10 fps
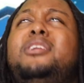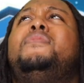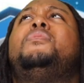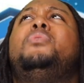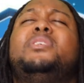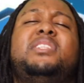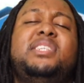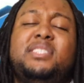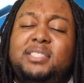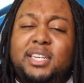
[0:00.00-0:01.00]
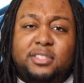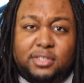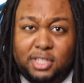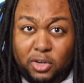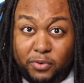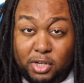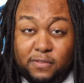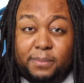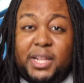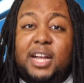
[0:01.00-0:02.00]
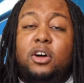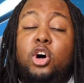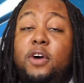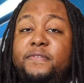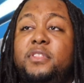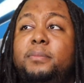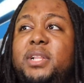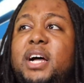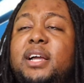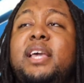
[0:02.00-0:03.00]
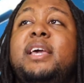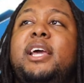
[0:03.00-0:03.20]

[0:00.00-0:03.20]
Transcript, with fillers: and of course Lisa takes herself off the block,